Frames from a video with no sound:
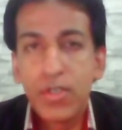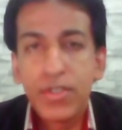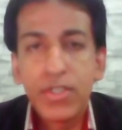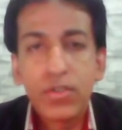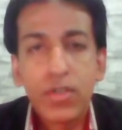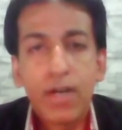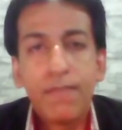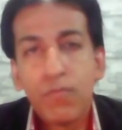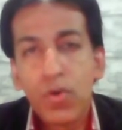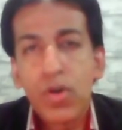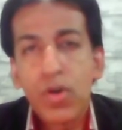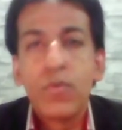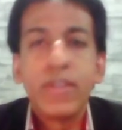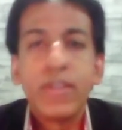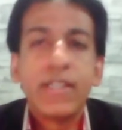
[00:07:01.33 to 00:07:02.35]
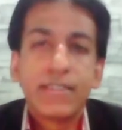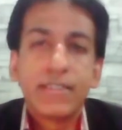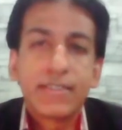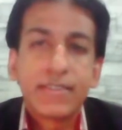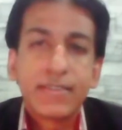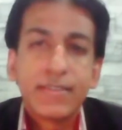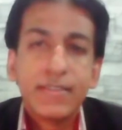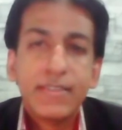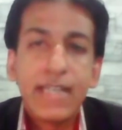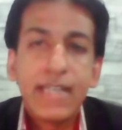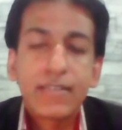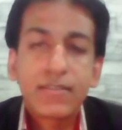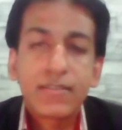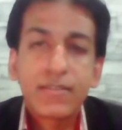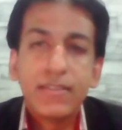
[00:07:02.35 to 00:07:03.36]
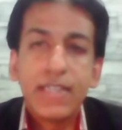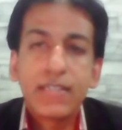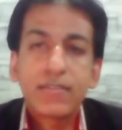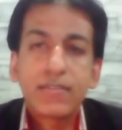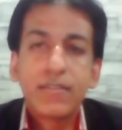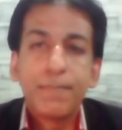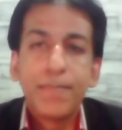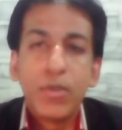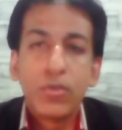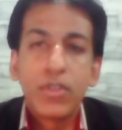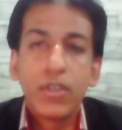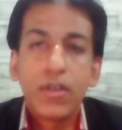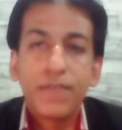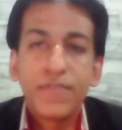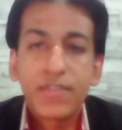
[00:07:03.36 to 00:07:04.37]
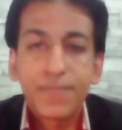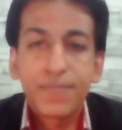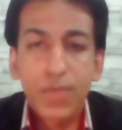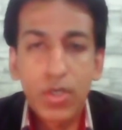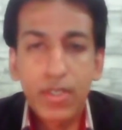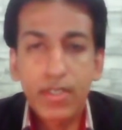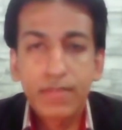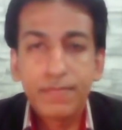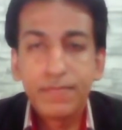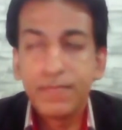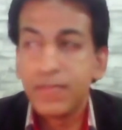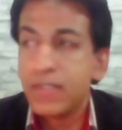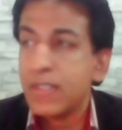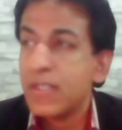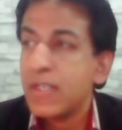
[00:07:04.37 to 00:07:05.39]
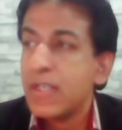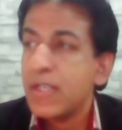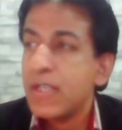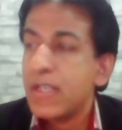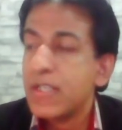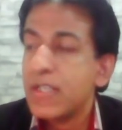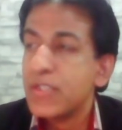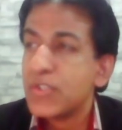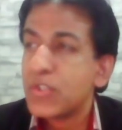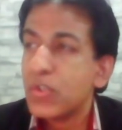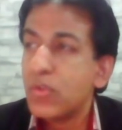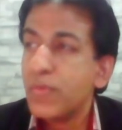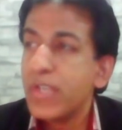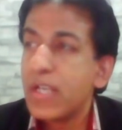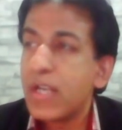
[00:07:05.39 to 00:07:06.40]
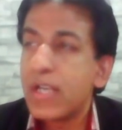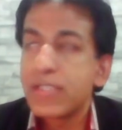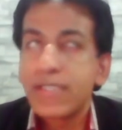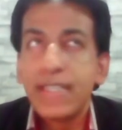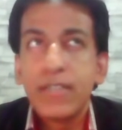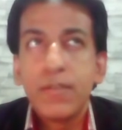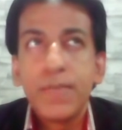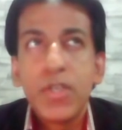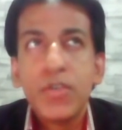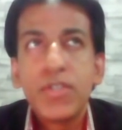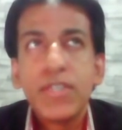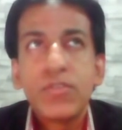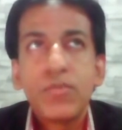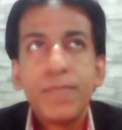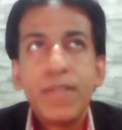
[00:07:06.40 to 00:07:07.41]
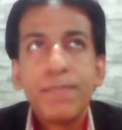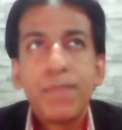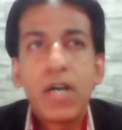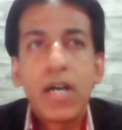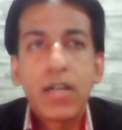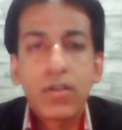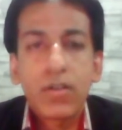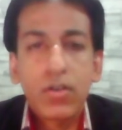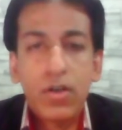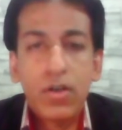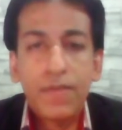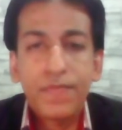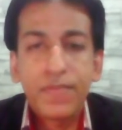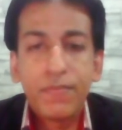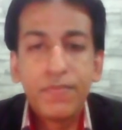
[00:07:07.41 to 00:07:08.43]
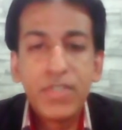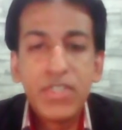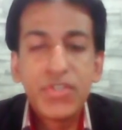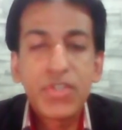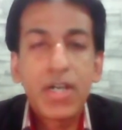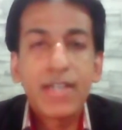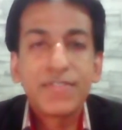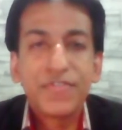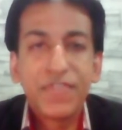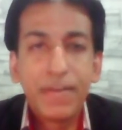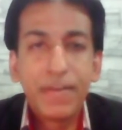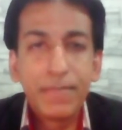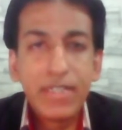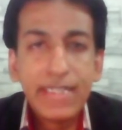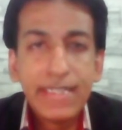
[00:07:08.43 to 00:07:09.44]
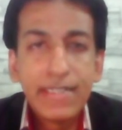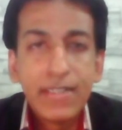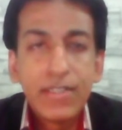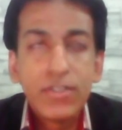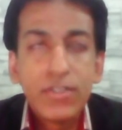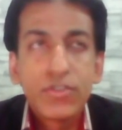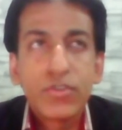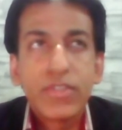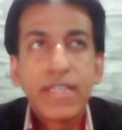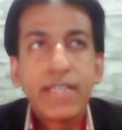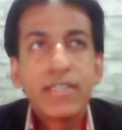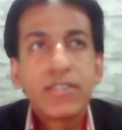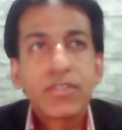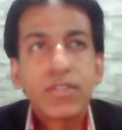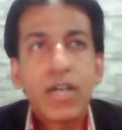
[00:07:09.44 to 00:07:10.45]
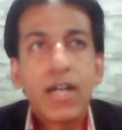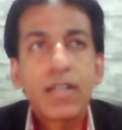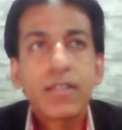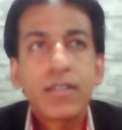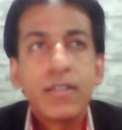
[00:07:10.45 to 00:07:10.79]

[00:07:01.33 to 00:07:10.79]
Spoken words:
to come work with us. That's the beauty of this product. So we are asking communities to be part of the WeCharge family, so they can start